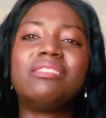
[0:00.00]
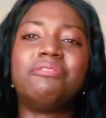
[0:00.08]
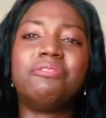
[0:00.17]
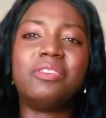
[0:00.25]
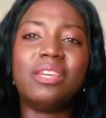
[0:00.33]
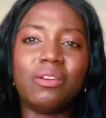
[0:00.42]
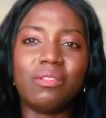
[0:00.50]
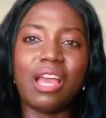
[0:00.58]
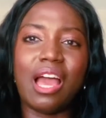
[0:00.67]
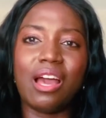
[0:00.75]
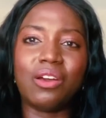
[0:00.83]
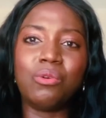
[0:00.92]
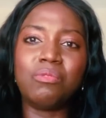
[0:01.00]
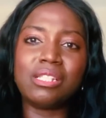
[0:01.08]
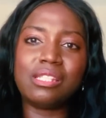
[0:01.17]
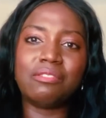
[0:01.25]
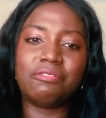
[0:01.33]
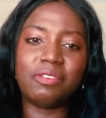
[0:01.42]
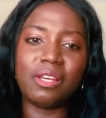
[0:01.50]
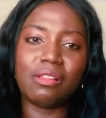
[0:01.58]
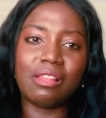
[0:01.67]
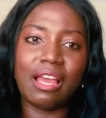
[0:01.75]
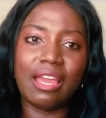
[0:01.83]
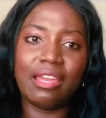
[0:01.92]
feel that? Who wants to
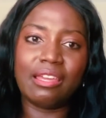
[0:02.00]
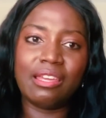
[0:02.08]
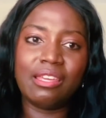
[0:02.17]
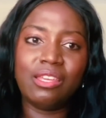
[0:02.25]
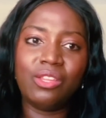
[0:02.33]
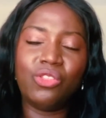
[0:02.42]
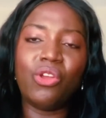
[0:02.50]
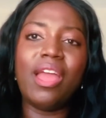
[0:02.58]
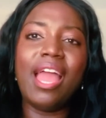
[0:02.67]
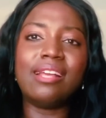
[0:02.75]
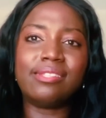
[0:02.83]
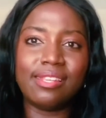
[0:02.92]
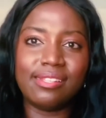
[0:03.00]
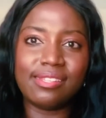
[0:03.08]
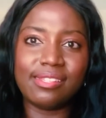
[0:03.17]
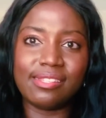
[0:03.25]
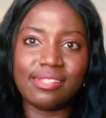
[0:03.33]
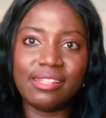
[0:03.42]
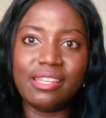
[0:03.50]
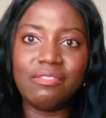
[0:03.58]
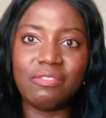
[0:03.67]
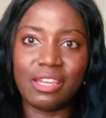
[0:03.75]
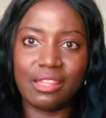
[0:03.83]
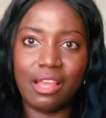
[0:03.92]
feel like their essence is
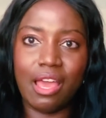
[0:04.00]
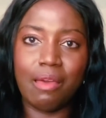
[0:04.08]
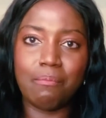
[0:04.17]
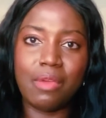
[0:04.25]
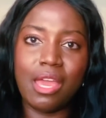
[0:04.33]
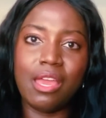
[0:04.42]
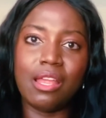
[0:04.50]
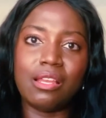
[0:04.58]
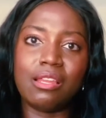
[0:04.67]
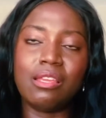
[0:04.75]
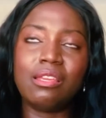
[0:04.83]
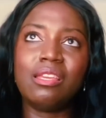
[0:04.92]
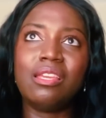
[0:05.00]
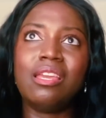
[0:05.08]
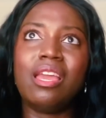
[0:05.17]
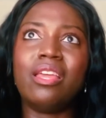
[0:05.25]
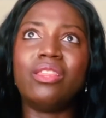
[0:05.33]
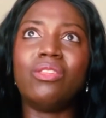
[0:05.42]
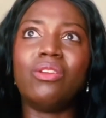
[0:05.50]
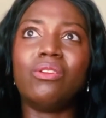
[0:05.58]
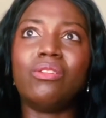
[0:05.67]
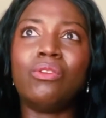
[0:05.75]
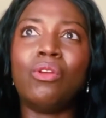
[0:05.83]
leaving them, and their